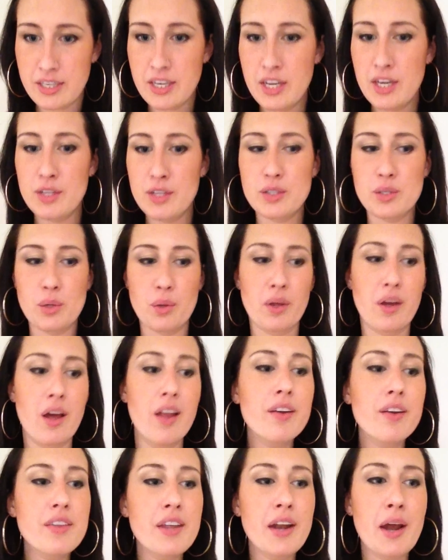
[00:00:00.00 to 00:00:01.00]
So the color
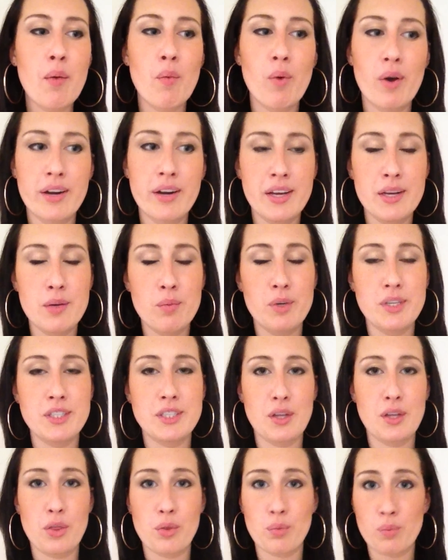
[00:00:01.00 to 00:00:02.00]
that I wanted was a
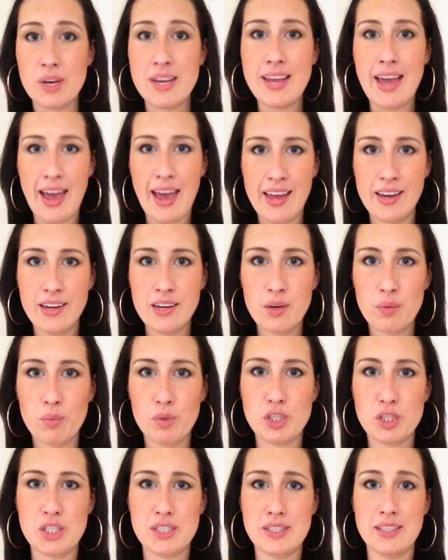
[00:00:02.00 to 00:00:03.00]
3N, which
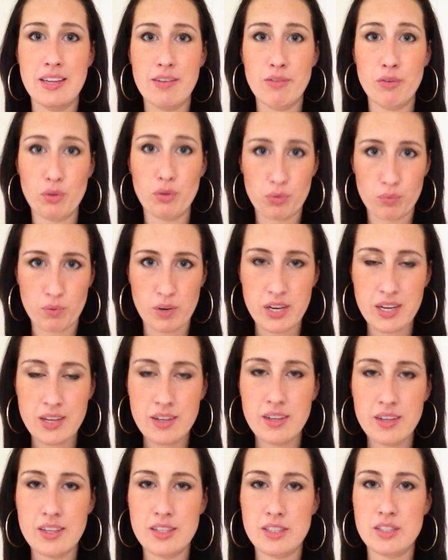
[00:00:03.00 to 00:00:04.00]
is a level 3.
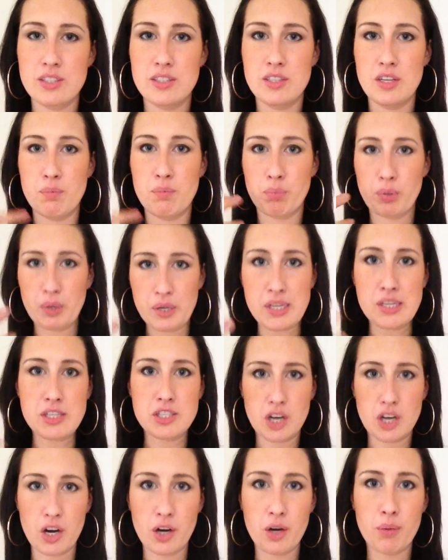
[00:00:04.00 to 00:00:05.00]
It's a pretty
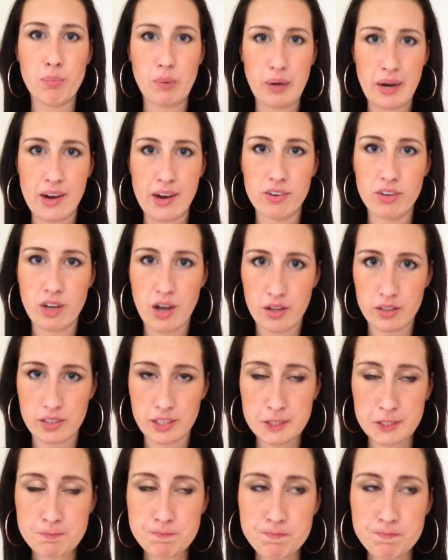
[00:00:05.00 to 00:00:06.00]
dark brown color.